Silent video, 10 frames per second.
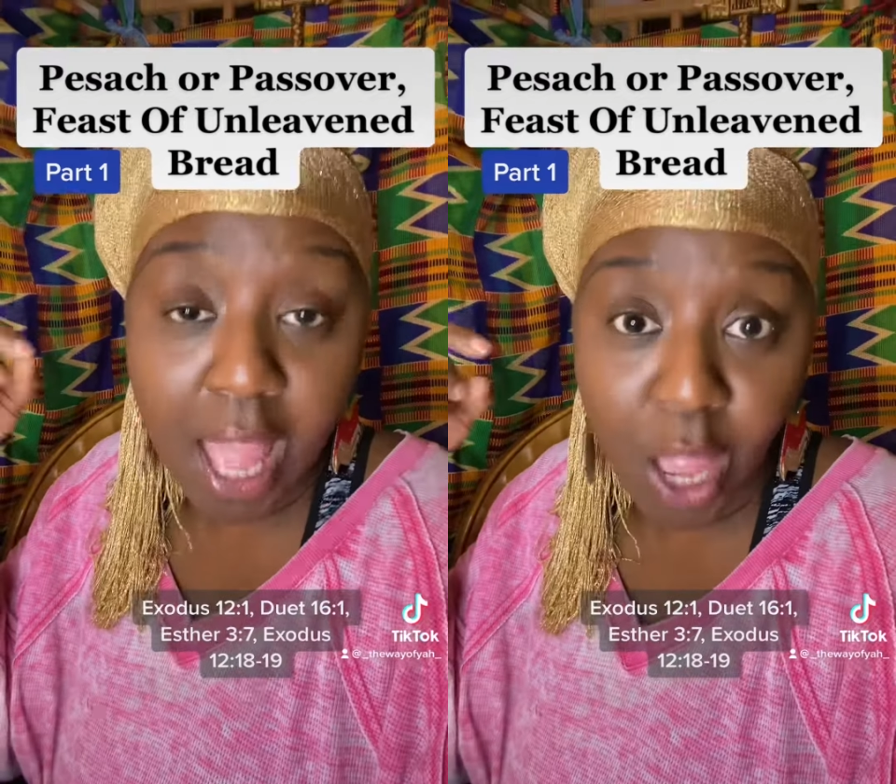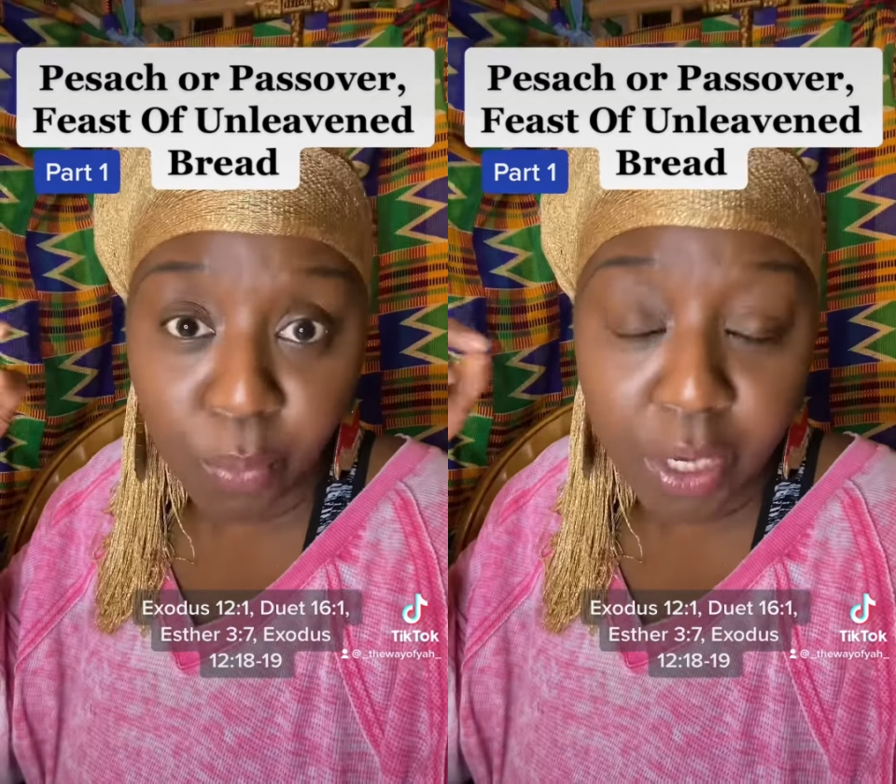
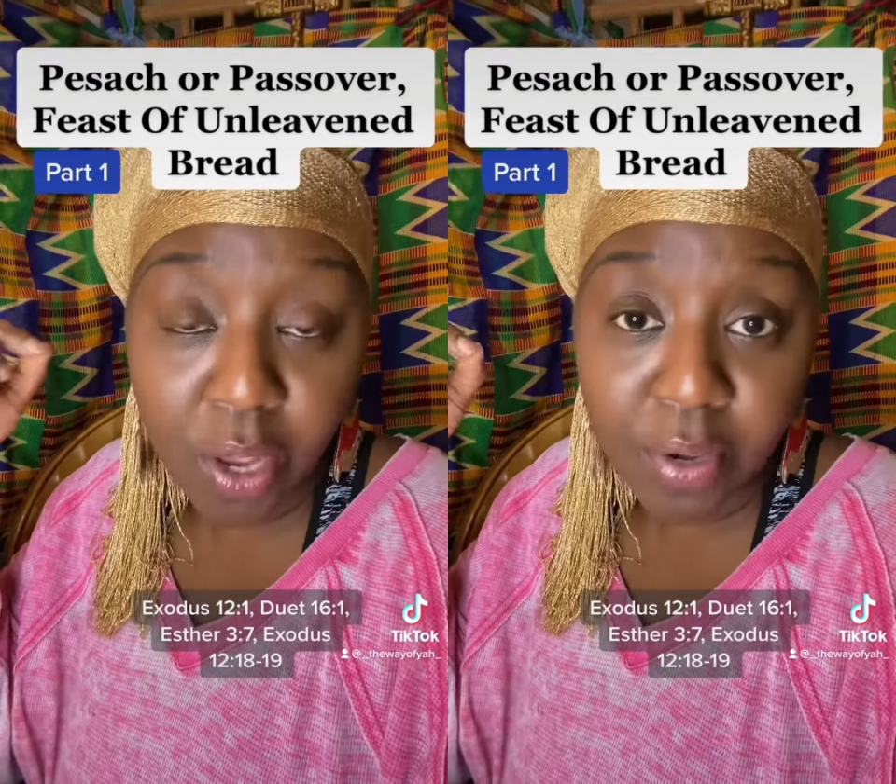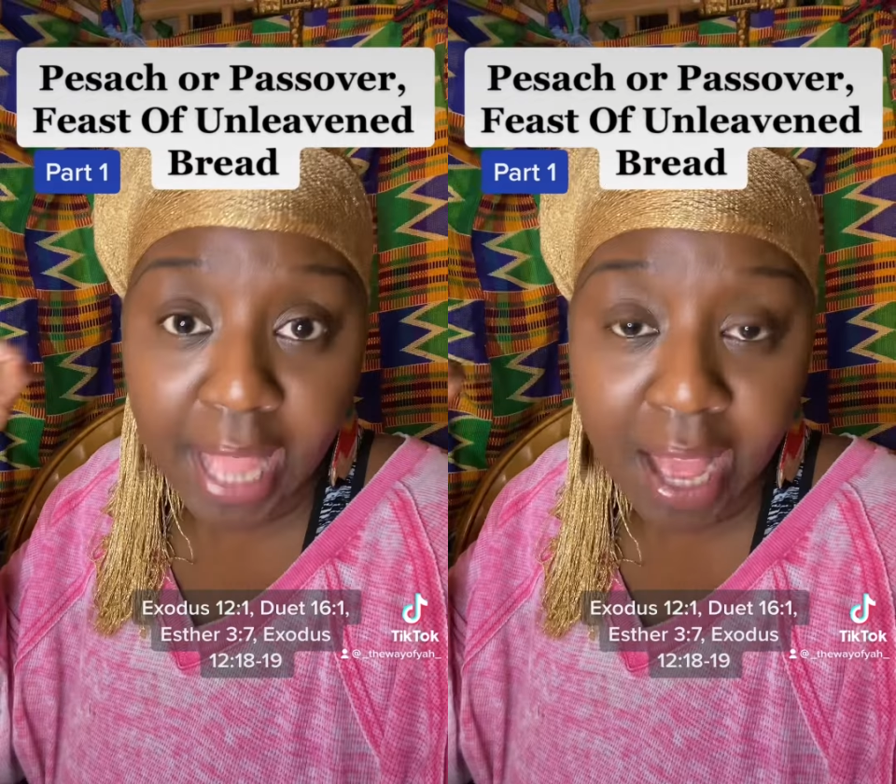And we
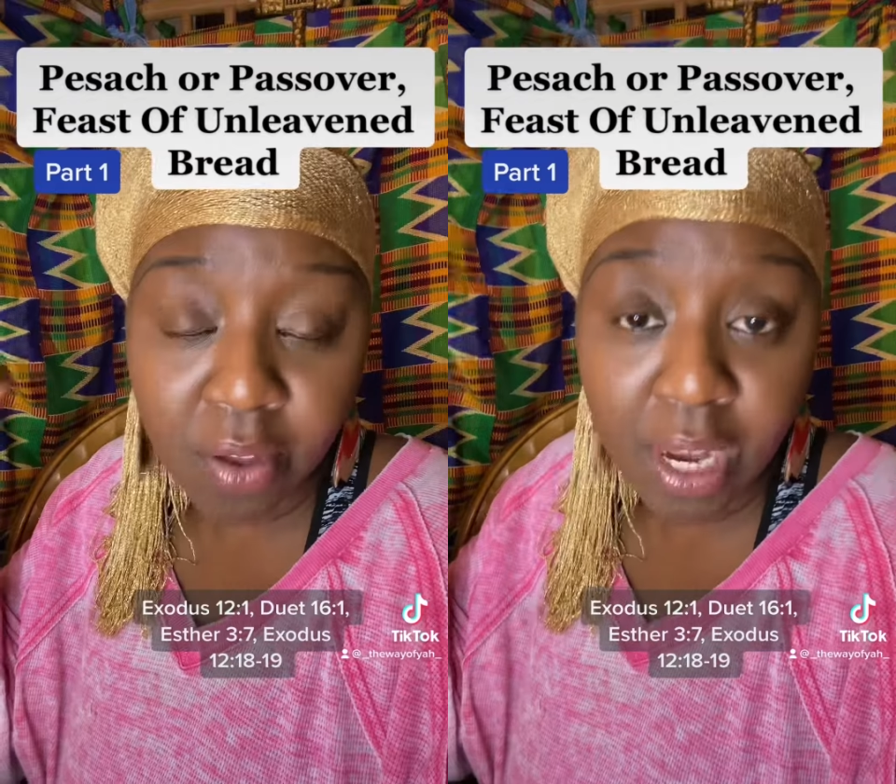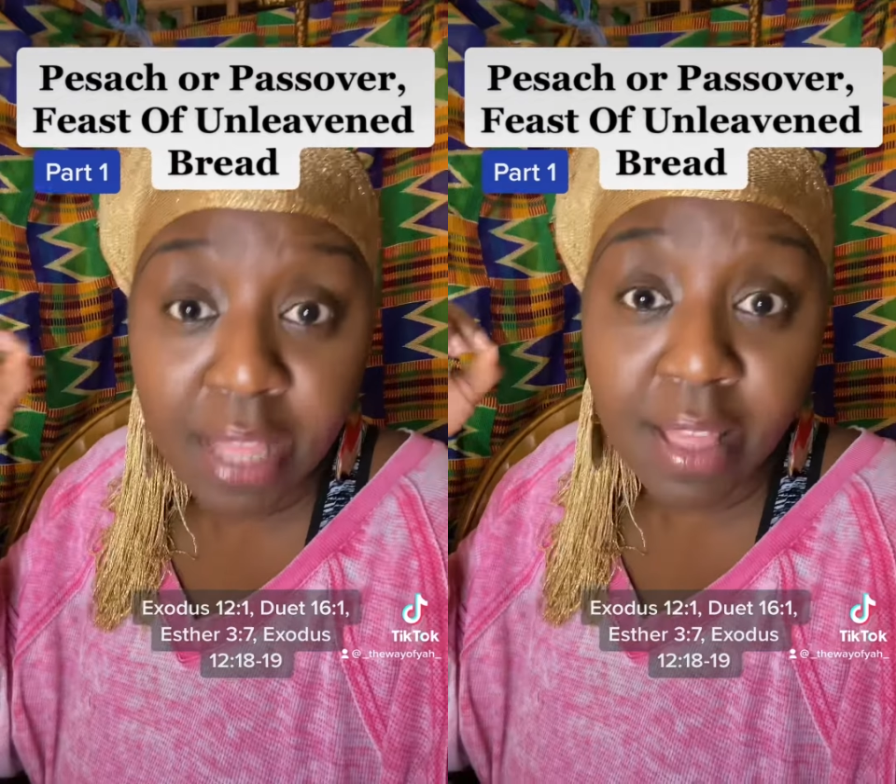know
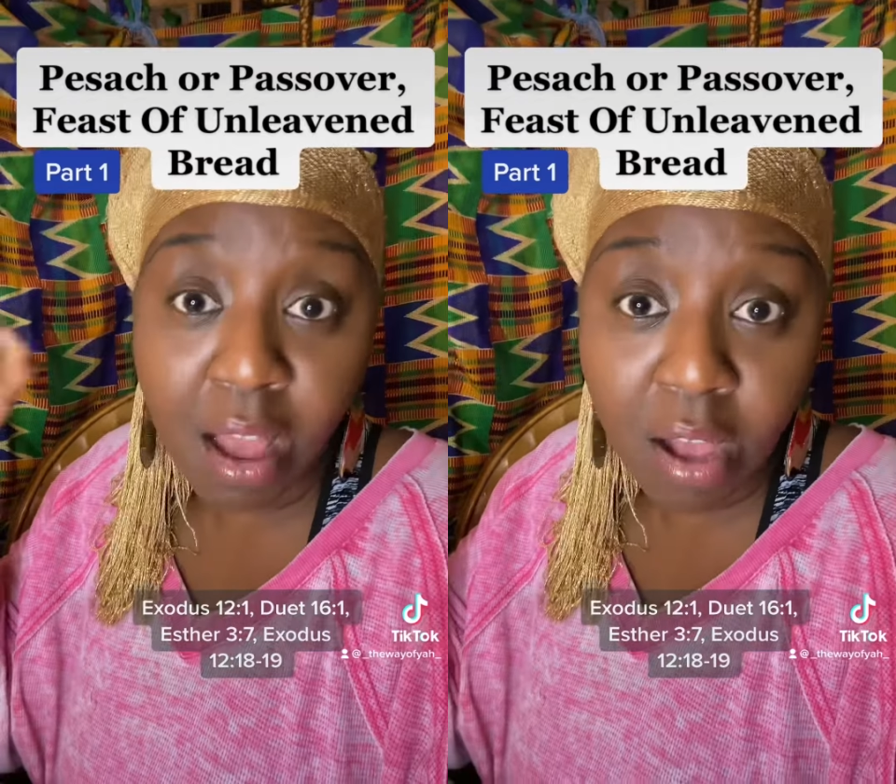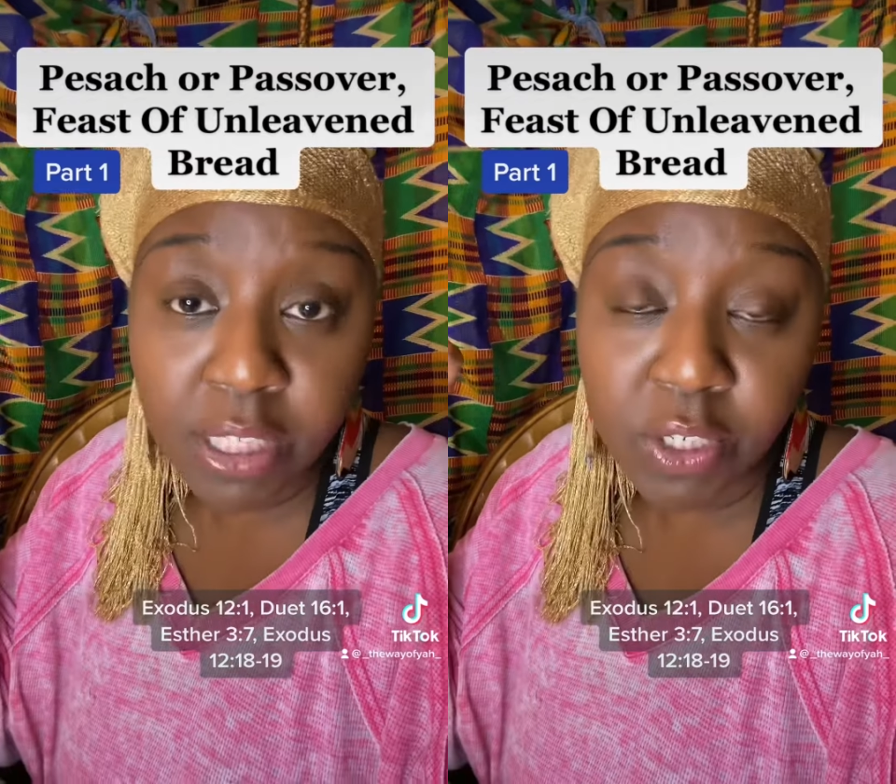now that
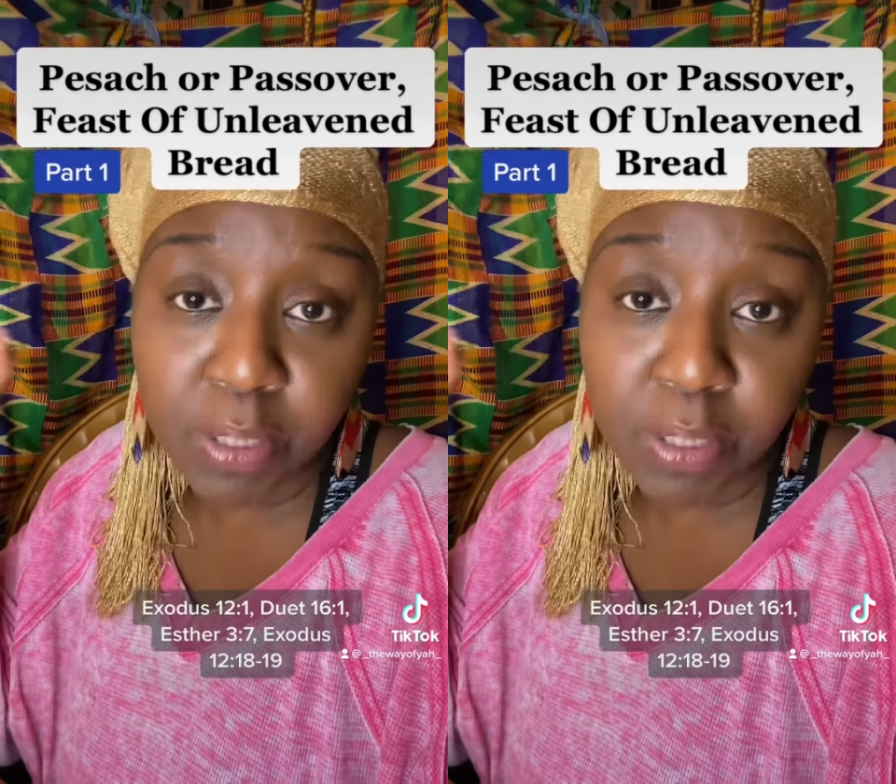also